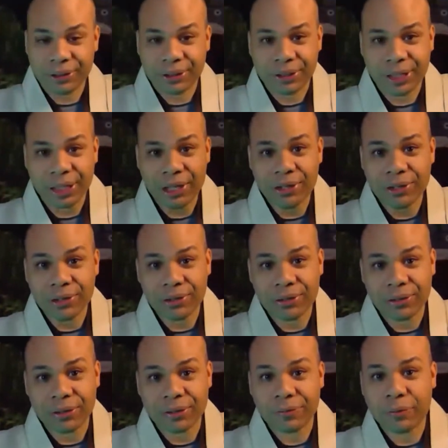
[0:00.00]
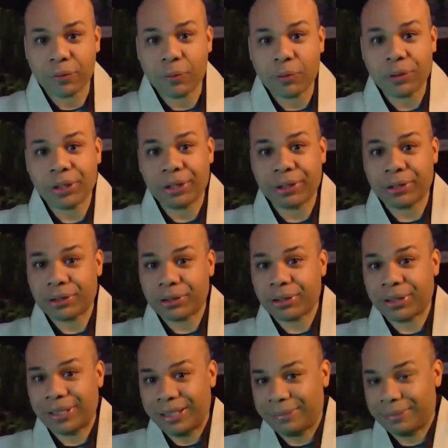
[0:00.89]
stages of holding our
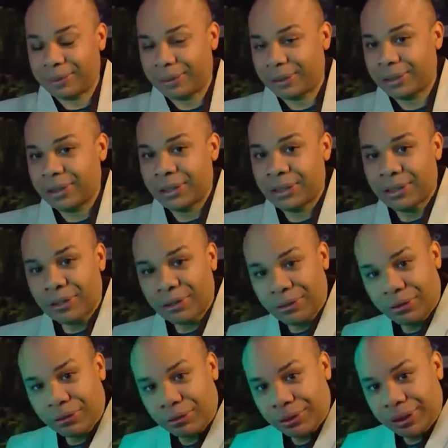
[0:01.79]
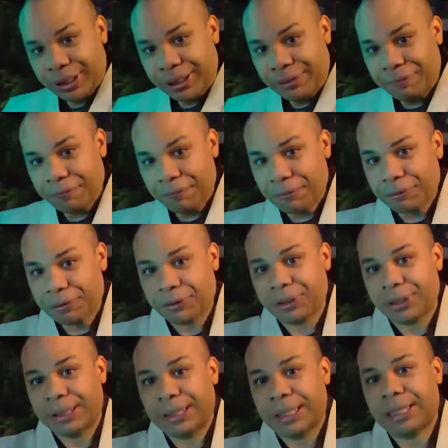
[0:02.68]
saber. So if we
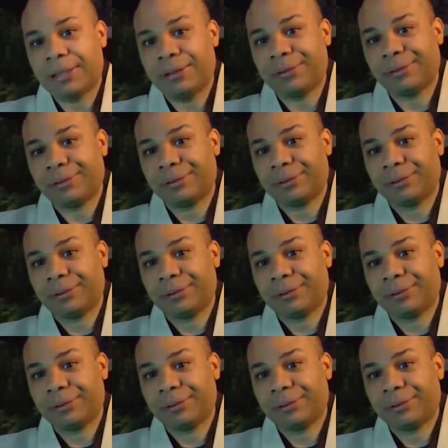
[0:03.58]
was down,